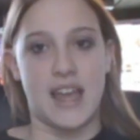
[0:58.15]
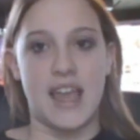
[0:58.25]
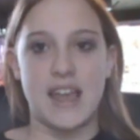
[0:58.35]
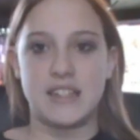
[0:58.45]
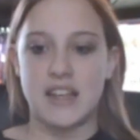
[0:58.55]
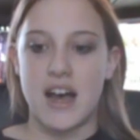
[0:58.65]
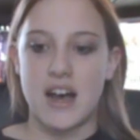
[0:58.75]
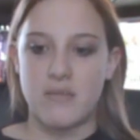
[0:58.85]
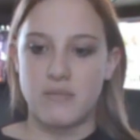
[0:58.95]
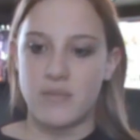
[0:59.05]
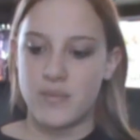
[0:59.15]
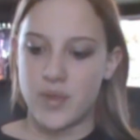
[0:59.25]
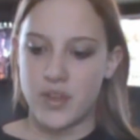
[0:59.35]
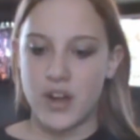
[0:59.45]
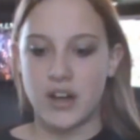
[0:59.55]
and um,
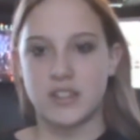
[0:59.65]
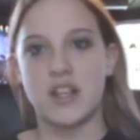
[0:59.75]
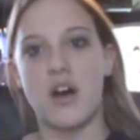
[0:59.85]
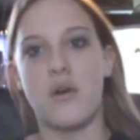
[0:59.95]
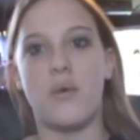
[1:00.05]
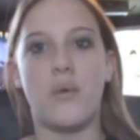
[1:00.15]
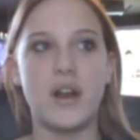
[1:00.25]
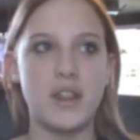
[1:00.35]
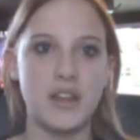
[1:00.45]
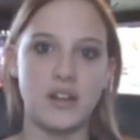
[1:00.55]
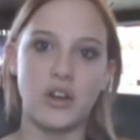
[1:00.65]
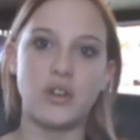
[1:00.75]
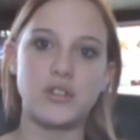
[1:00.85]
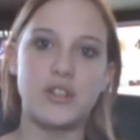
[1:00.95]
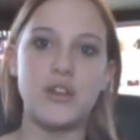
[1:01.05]
also one of the
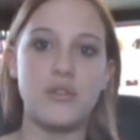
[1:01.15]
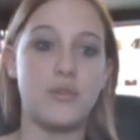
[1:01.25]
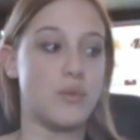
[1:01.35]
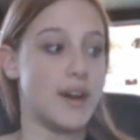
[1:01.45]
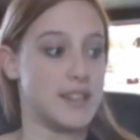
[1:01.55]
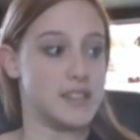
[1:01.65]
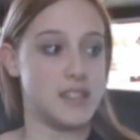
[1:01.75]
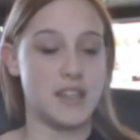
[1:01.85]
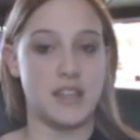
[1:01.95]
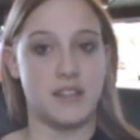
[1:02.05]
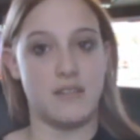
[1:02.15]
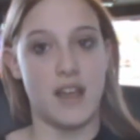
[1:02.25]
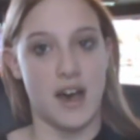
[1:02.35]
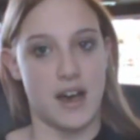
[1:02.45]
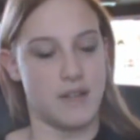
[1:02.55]
girls who was the
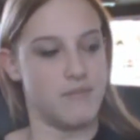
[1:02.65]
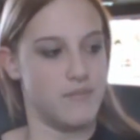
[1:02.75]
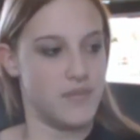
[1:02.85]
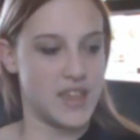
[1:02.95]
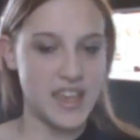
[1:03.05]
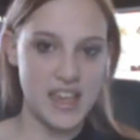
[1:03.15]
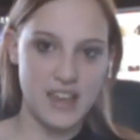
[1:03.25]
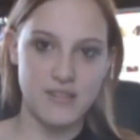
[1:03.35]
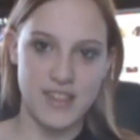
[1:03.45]
uh, thingy